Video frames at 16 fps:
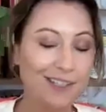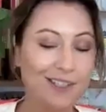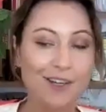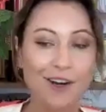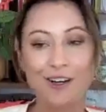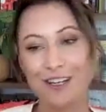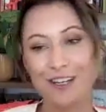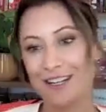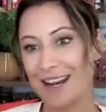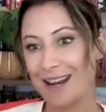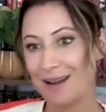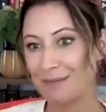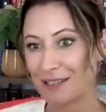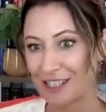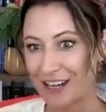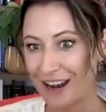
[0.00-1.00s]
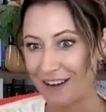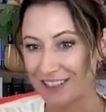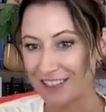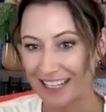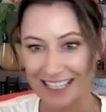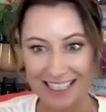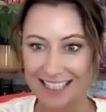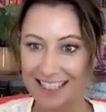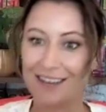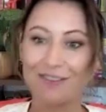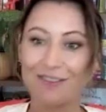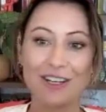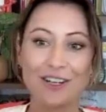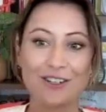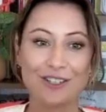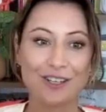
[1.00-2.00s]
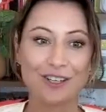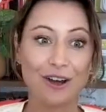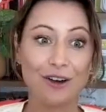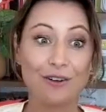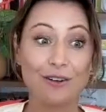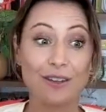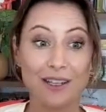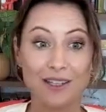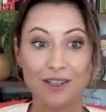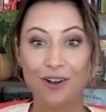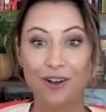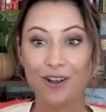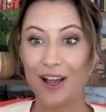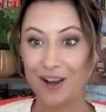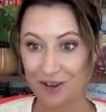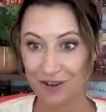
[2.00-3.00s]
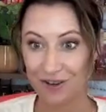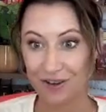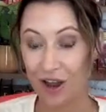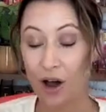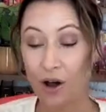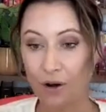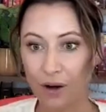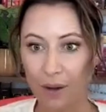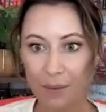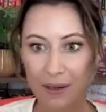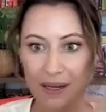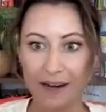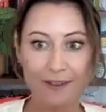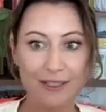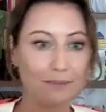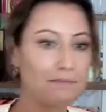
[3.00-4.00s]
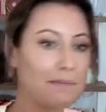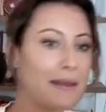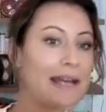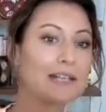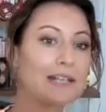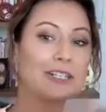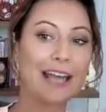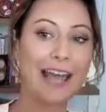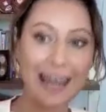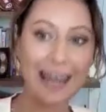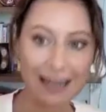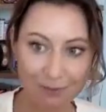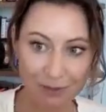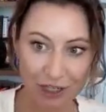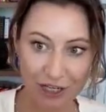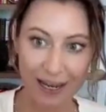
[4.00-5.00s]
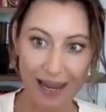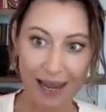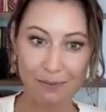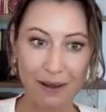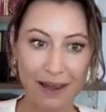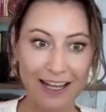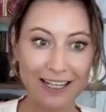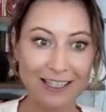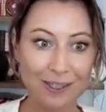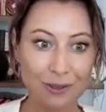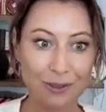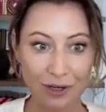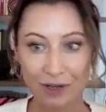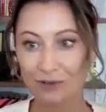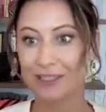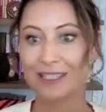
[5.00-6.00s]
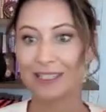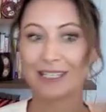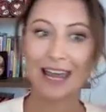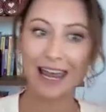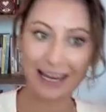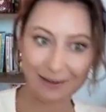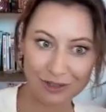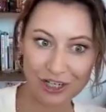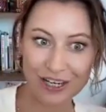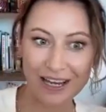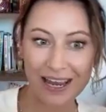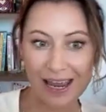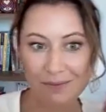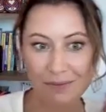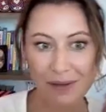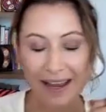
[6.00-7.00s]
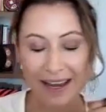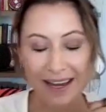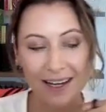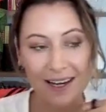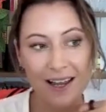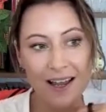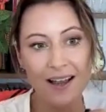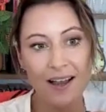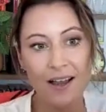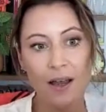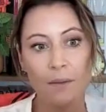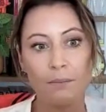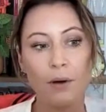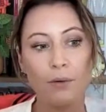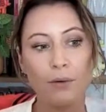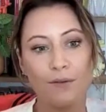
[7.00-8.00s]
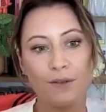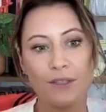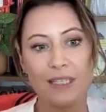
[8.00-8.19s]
got started at Amazon advertising 7 years ago, and that's all I know. I mean, I was managing AMG campaigns when it was an AMG campaign, but we've